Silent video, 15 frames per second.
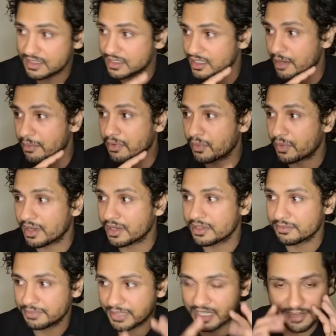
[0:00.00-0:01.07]
Number one,
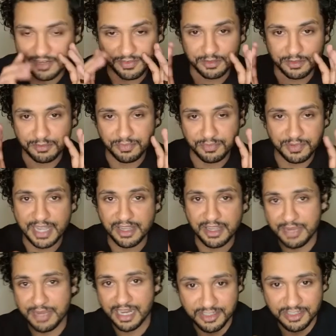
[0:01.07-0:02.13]
be careful how you
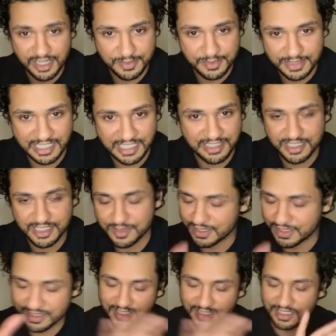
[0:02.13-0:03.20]
manage your expectations, but
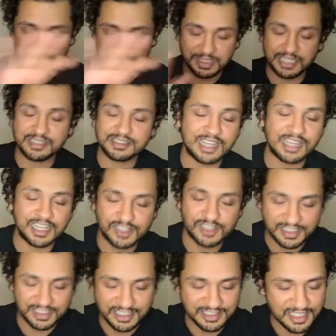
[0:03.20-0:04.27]
getting sidetracked.
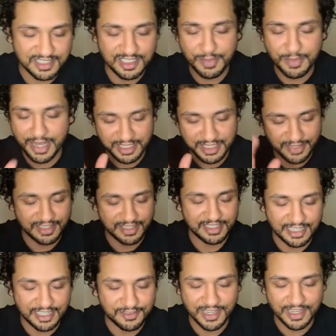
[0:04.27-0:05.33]
This isn't about giving
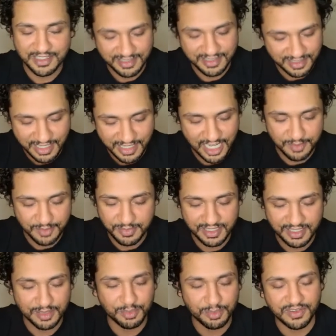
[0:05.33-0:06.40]
advice on how to be
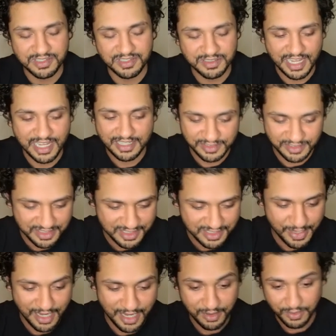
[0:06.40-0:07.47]
a professional actor. This is
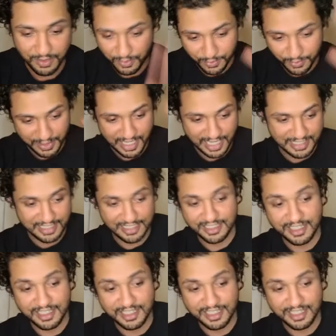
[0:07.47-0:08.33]
about what I did.